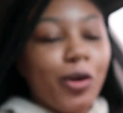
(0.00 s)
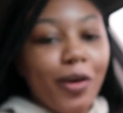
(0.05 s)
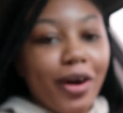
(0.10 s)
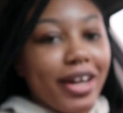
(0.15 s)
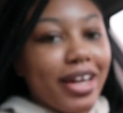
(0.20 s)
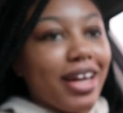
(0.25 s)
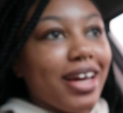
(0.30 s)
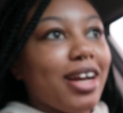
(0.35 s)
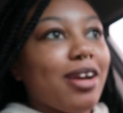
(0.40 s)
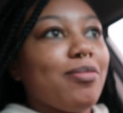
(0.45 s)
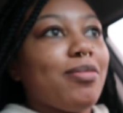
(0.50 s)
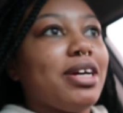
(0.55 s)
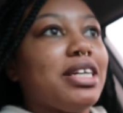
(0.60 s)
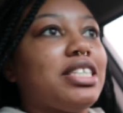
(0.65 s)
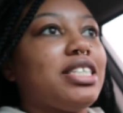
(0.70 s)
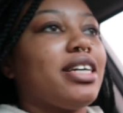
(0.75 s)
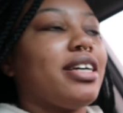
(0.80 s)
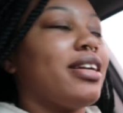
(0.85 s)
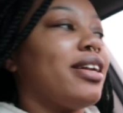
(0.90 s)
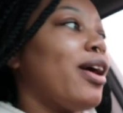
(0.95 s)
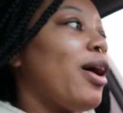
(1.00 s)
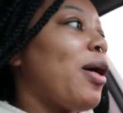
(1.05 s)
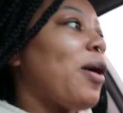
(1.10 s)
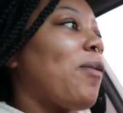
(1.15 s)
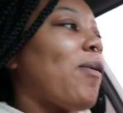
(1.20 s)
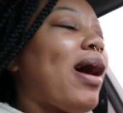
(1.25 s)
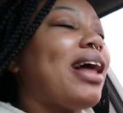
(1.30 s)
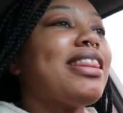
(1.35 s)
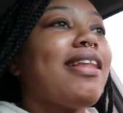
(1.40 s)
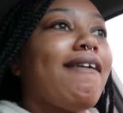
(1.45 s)
intermission.
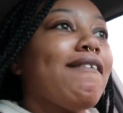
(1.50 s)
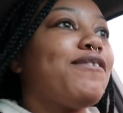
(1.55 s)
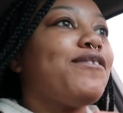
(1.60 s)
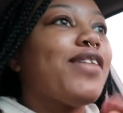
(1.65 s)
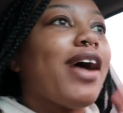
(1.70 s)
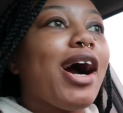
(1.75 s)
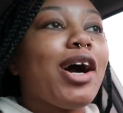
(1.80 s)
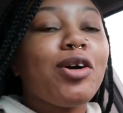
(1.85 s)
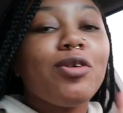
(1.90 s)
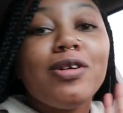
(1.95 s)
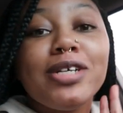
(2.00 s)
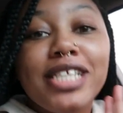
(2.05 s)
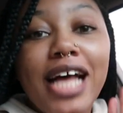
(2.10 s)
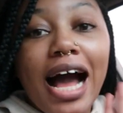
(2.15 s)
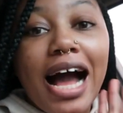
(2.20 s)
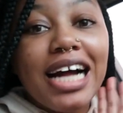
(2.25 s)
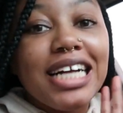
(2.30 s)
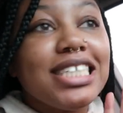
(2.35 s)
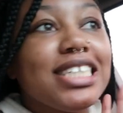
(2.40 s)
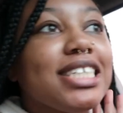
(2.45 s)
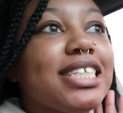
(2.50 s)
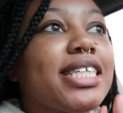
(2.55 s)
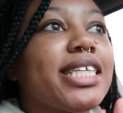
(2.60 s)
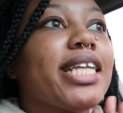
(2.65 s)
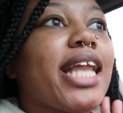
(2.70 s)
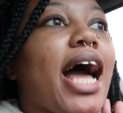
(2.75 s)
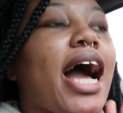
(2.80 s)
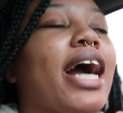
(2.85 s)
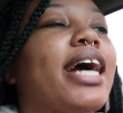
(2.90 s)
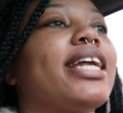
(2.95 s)
Why the fuck was I just
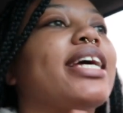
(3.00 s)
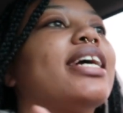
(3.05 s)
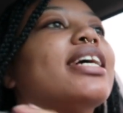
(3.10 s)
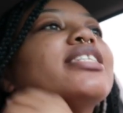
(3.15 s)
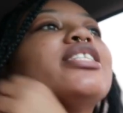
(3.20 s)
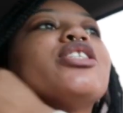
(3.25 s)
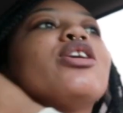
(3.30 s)
sliding?